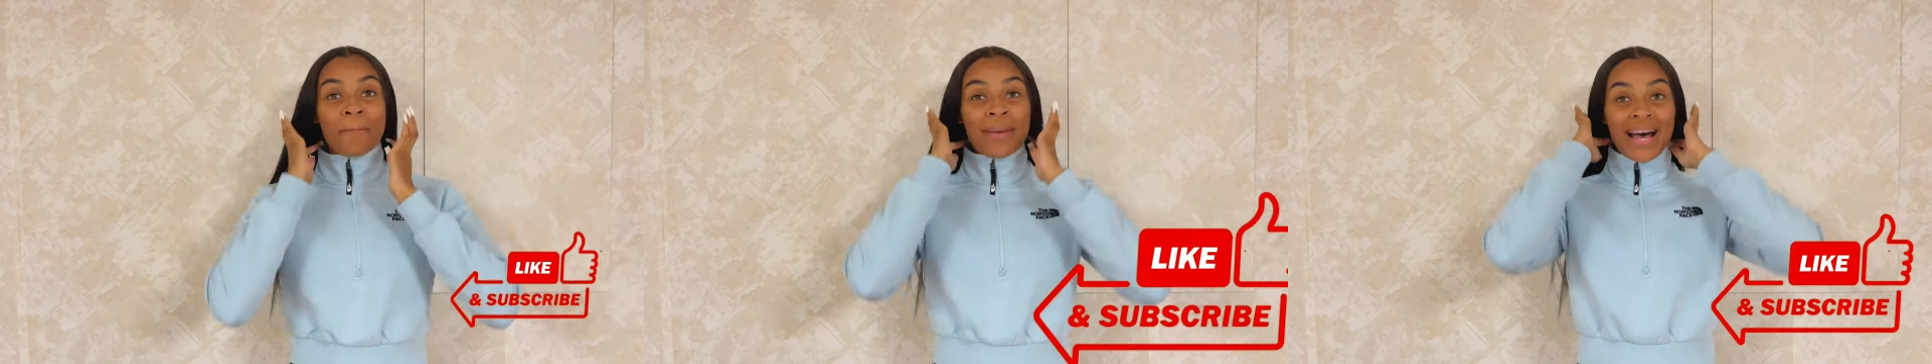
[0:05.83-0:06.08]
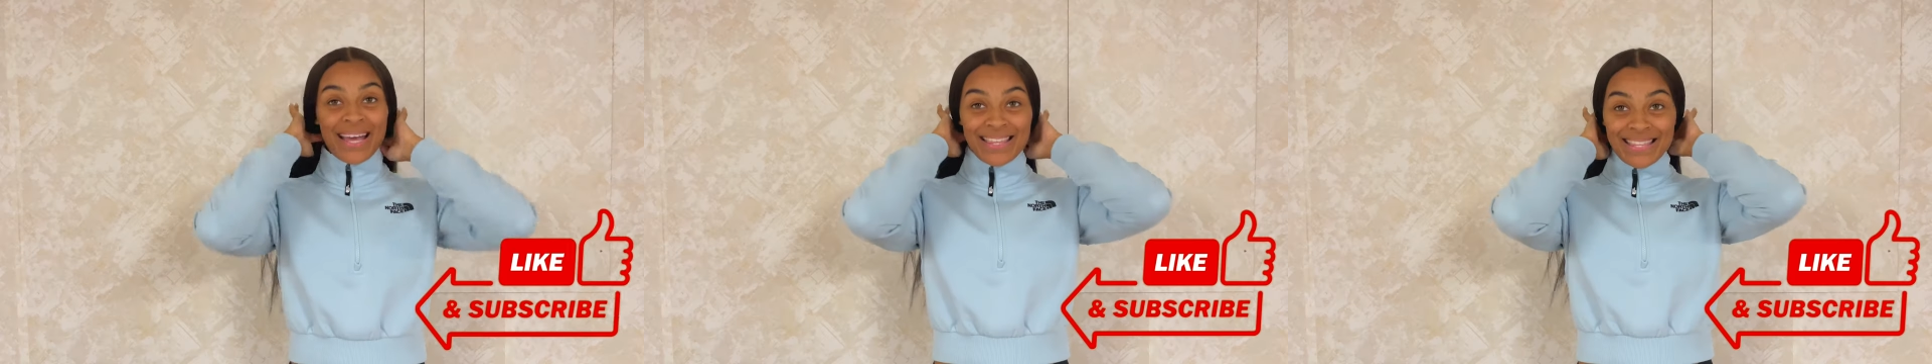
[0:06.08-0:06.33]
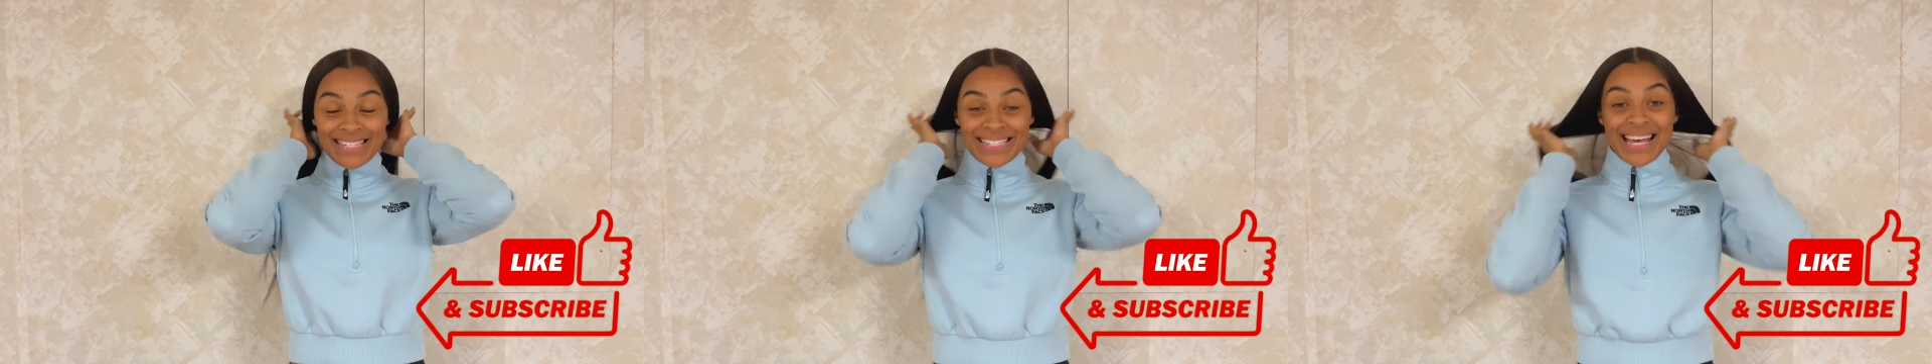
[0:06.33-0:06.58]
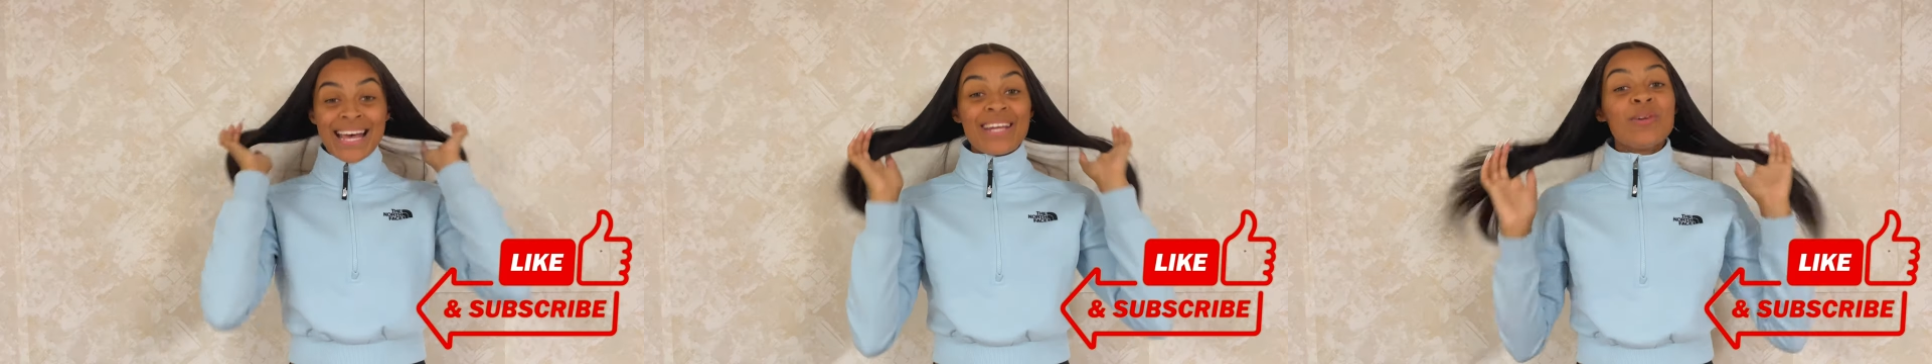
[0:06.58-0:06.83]
by the
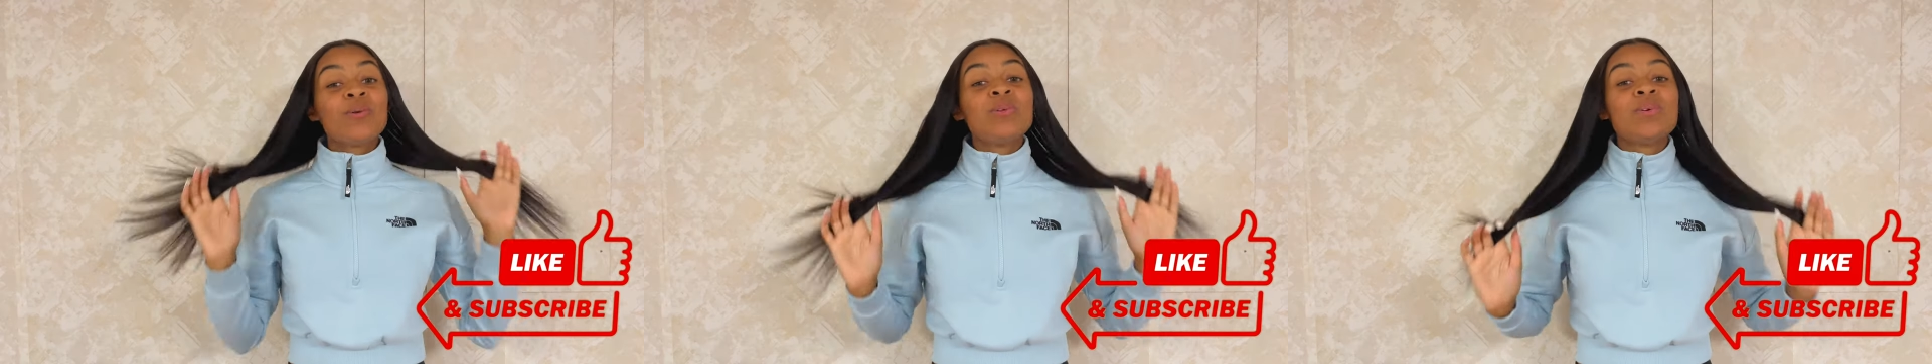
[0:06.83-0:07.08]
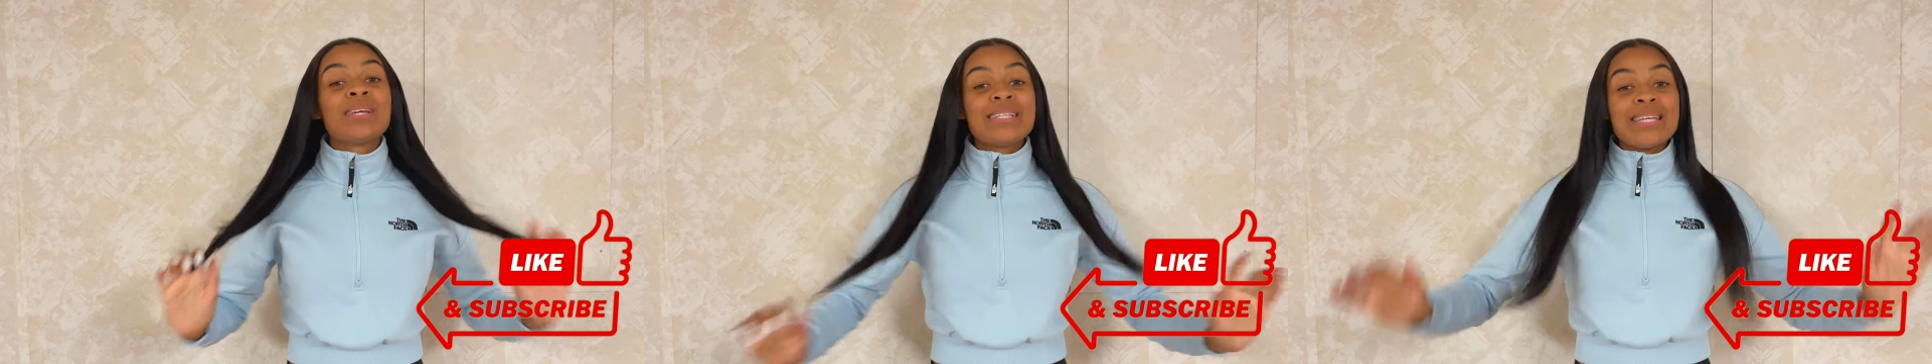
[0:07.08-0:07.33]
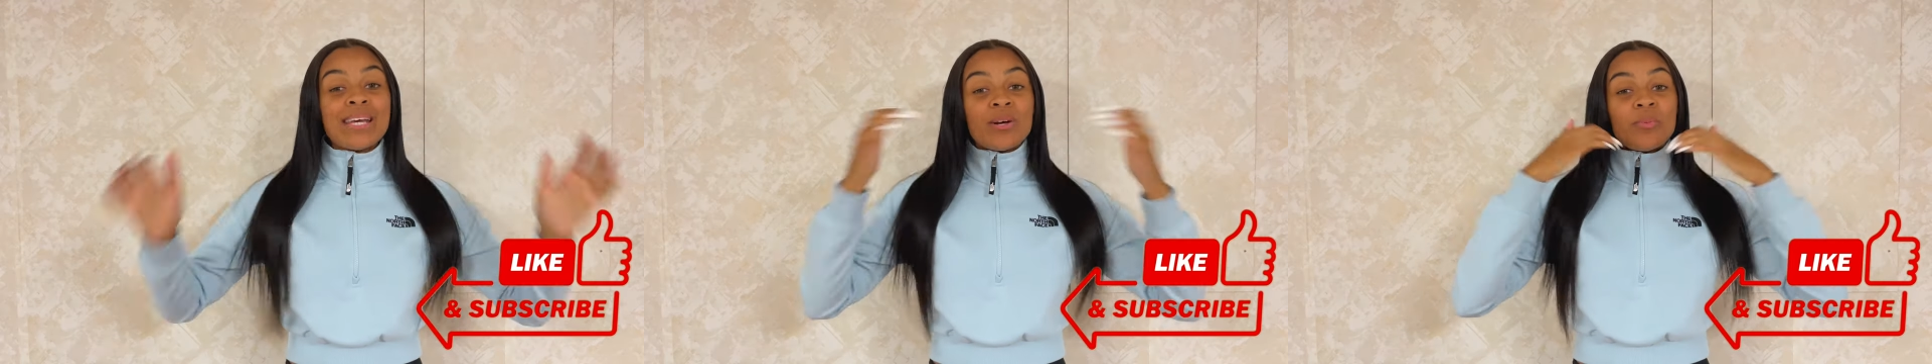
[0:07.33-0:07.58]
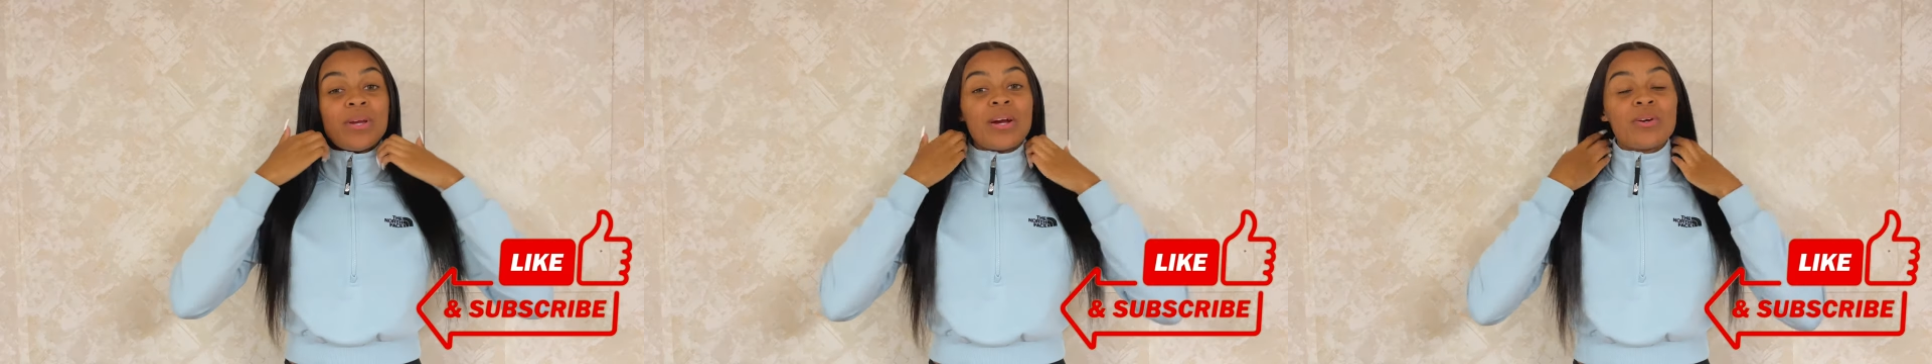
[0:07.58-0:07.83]
title you can tell
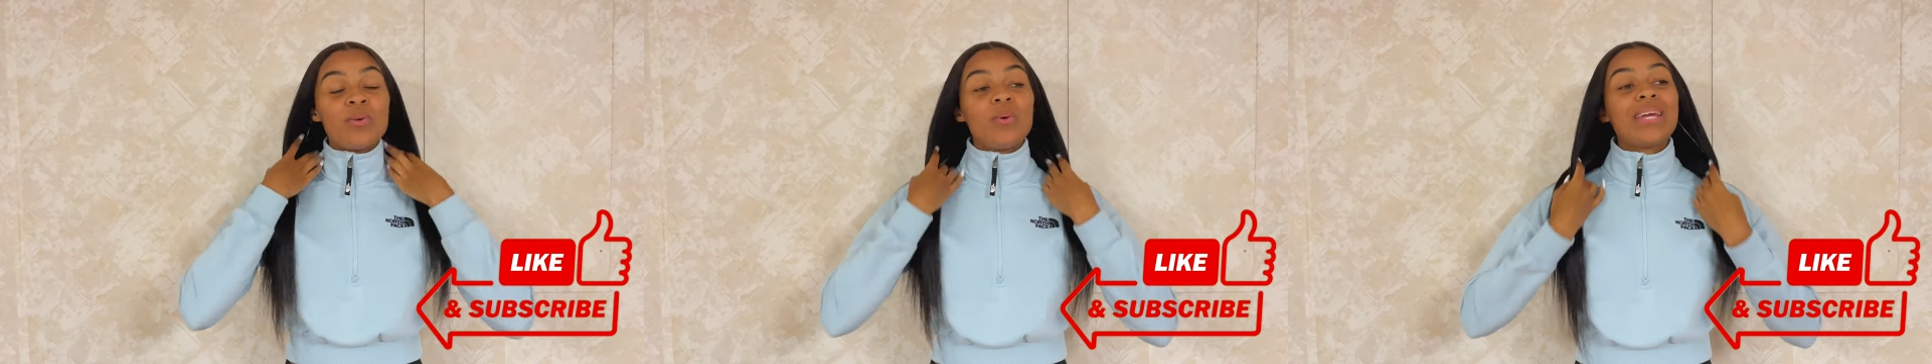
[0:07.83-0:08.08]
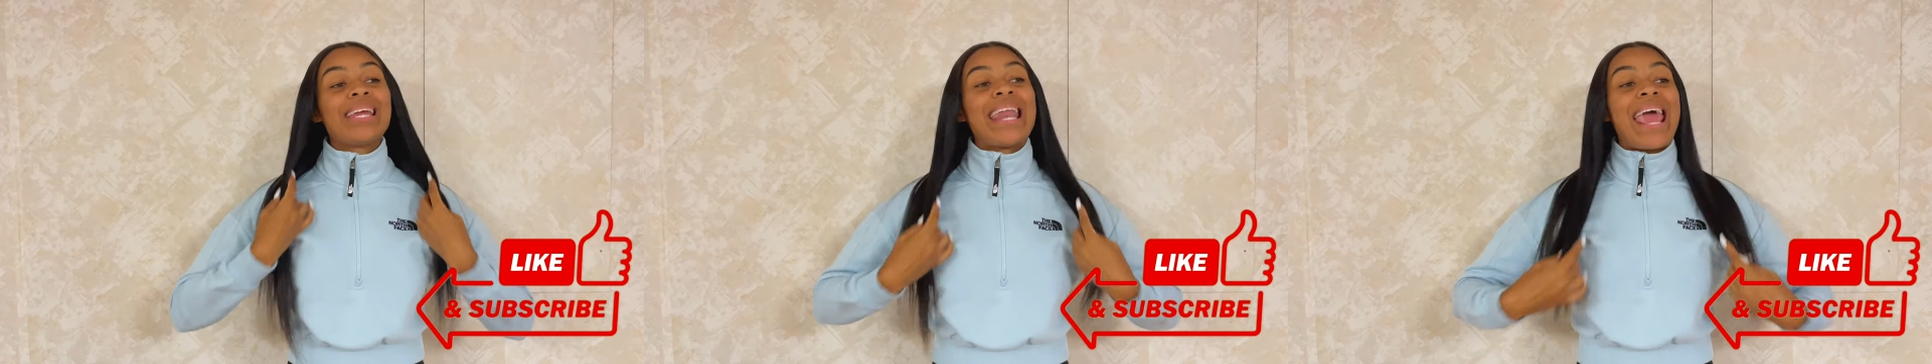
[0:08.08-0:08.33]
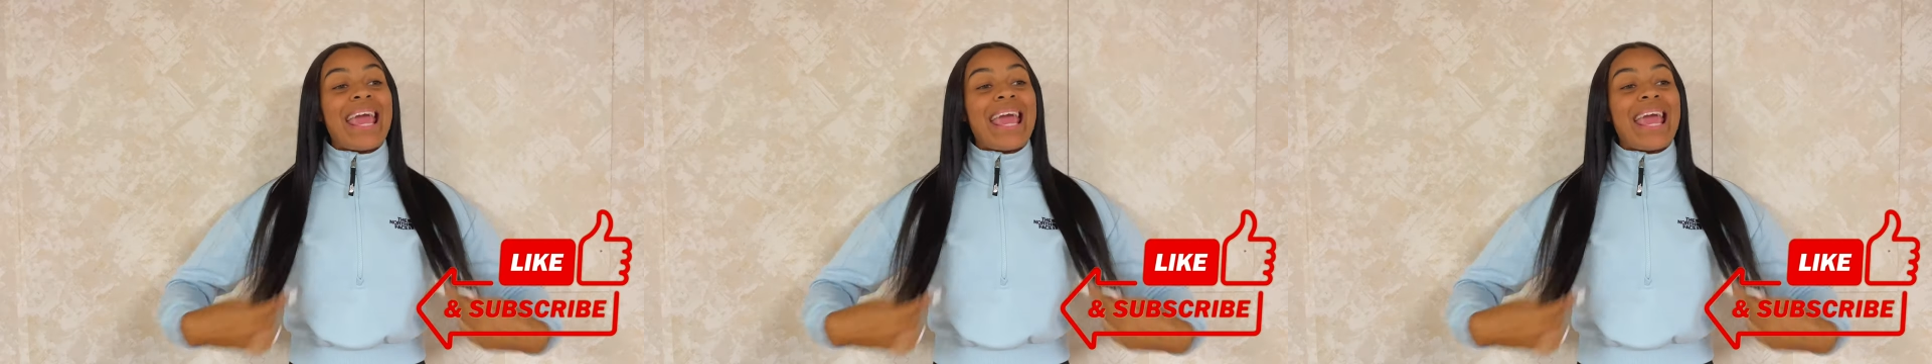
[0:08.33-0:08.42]
we are doing an